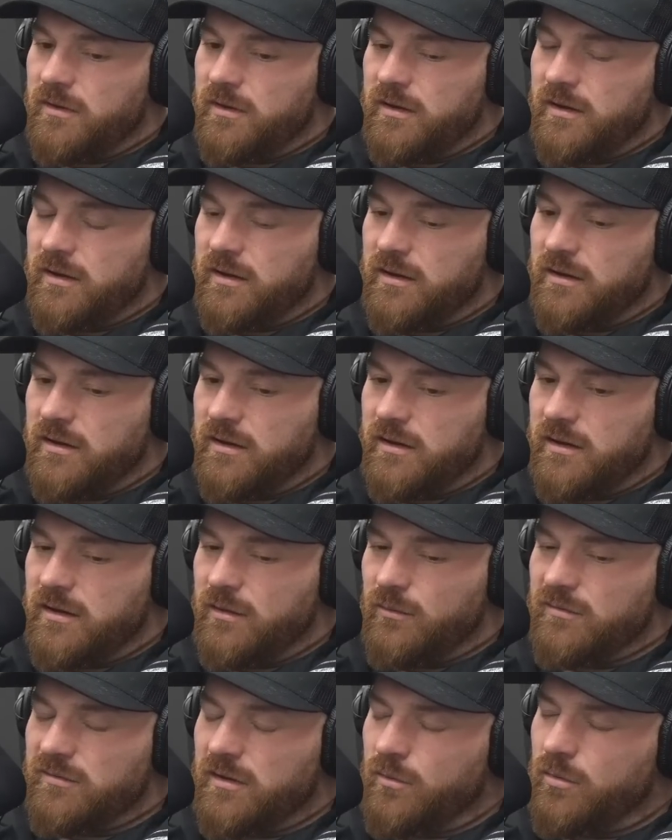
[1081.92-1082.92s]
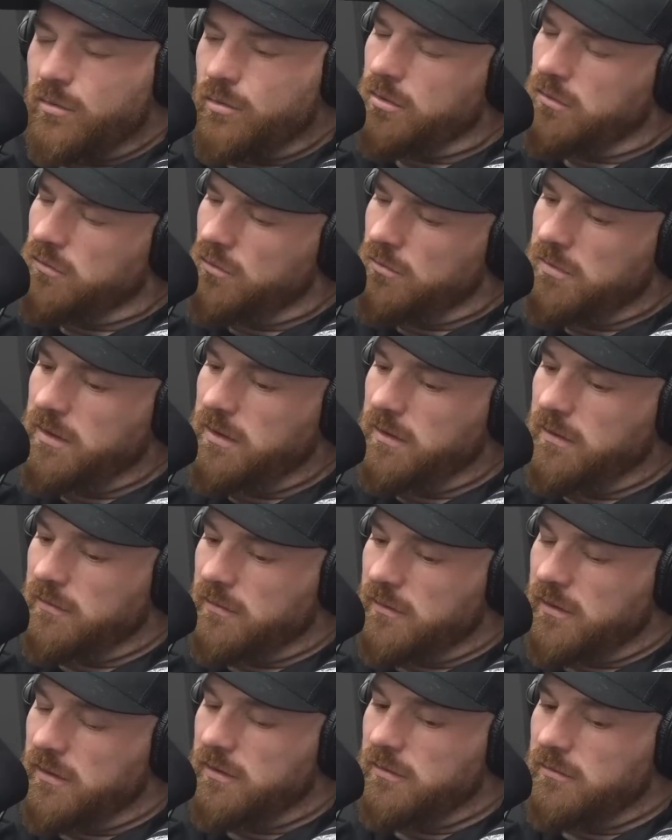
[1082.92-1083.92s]
And I was like, well, what do you mean?
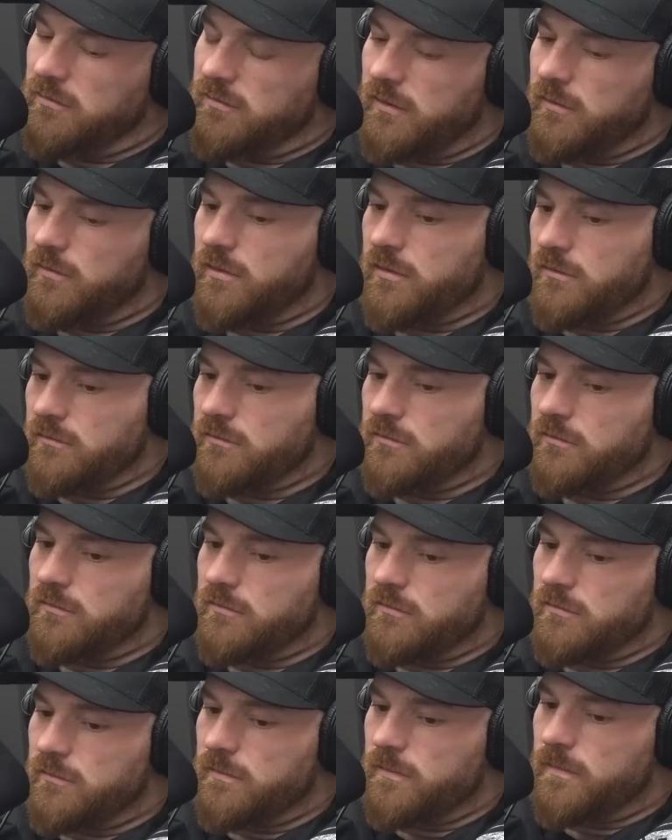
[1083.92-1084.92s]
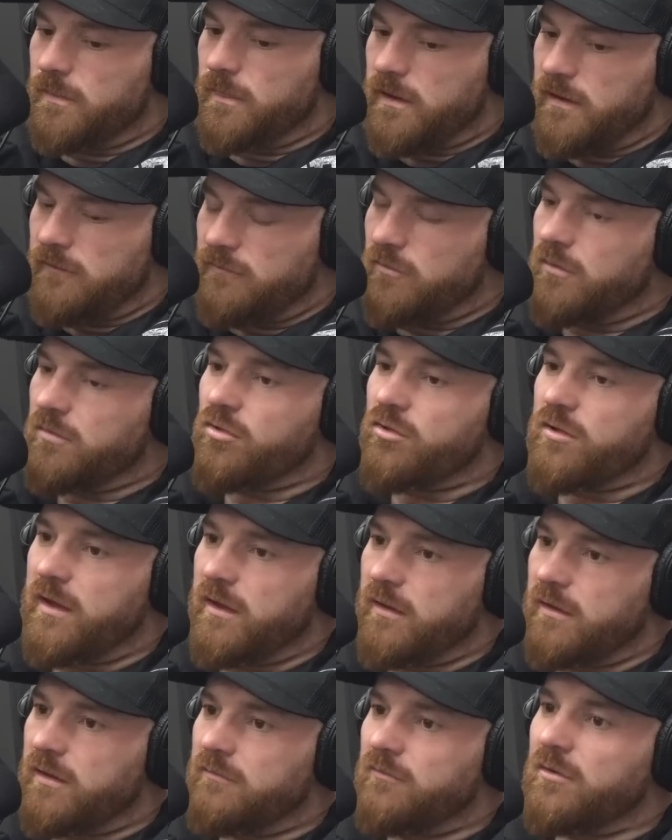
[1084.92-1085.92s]
Like, you say, well, I've not
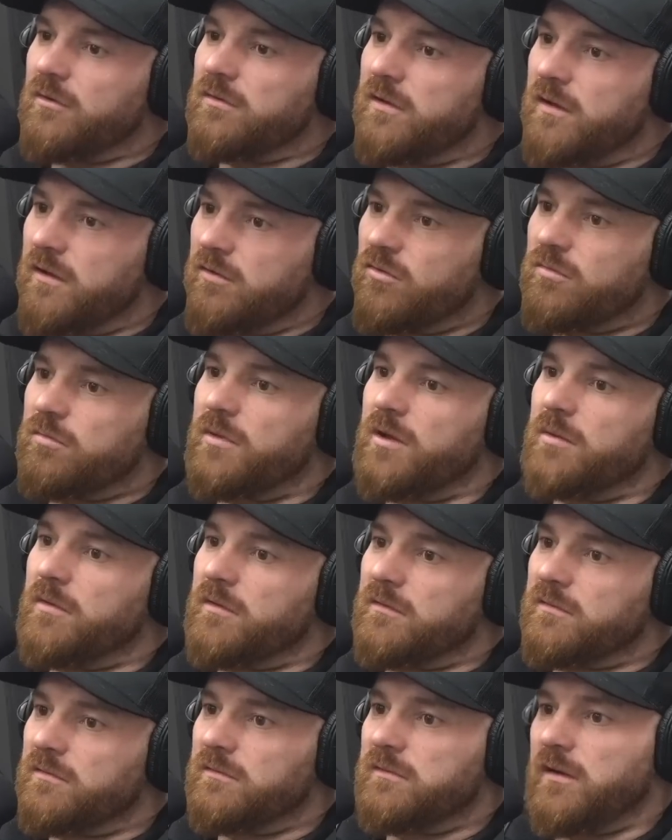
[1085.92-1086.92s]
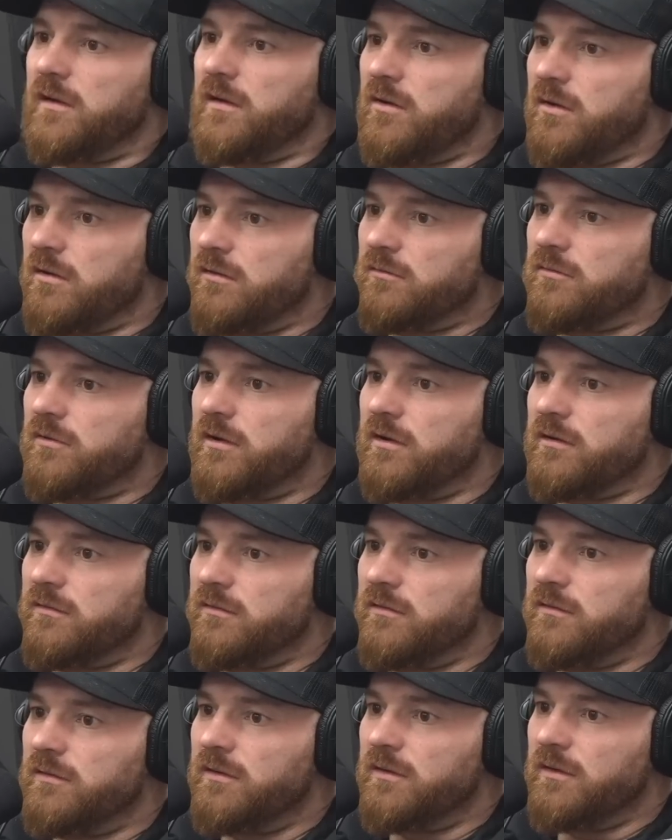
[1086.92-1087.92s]
touched my Muscle Tech
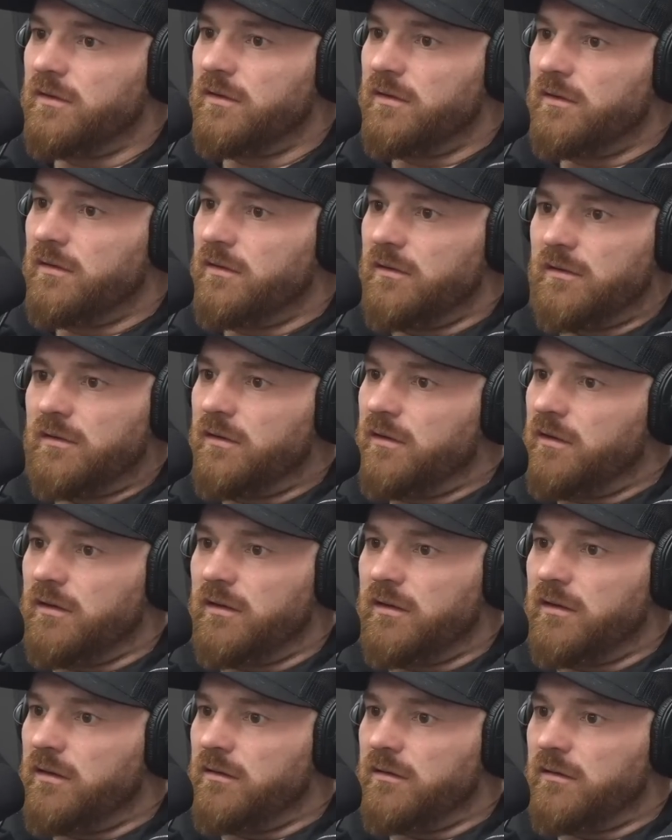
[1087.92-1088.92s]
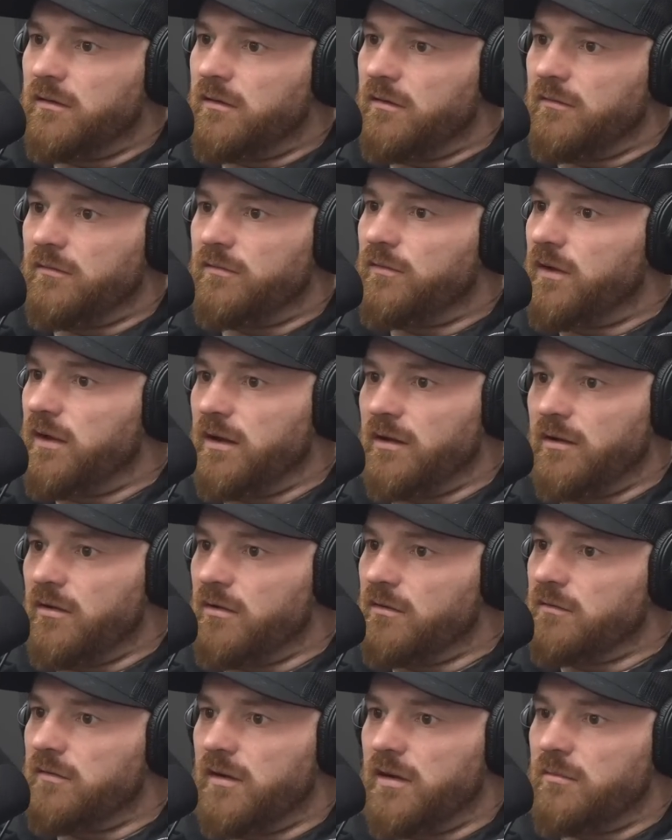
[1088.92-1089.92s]
contract in a very
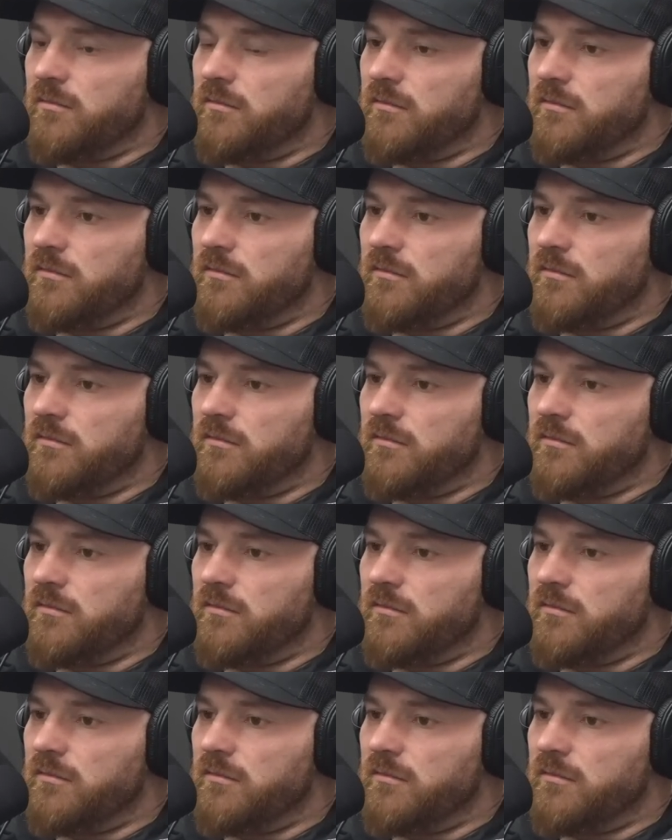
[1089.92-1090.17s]
long time.